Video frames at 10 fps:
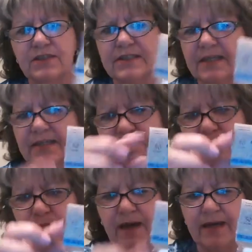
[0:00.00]
size of
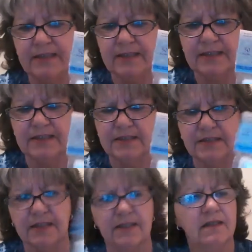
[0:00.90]
the bag that this is
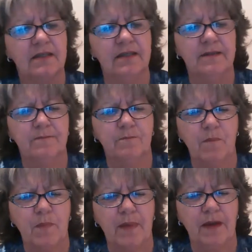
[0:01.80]
in.
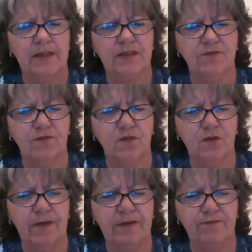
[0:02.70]
It's four
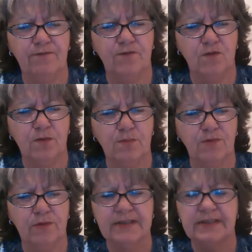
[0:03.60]
by four
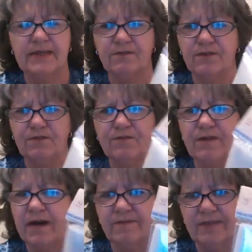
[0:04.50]
point seven
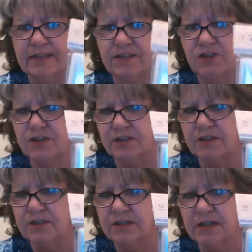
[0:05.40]
five inches,
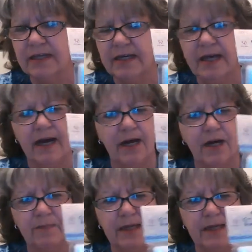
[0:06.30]

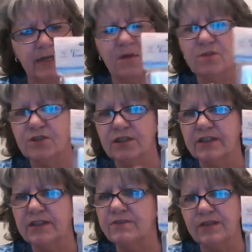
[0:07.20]
um, and I'm always
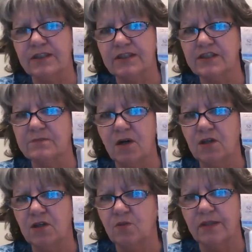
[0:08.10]
looking for these
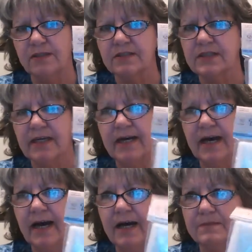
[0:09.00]
smaller ones.
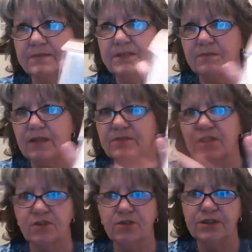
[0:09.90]
Uh, sometimes I'll
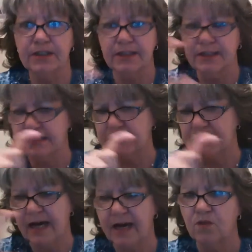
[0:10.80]
use the little
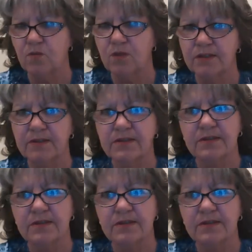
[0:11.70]
snack ones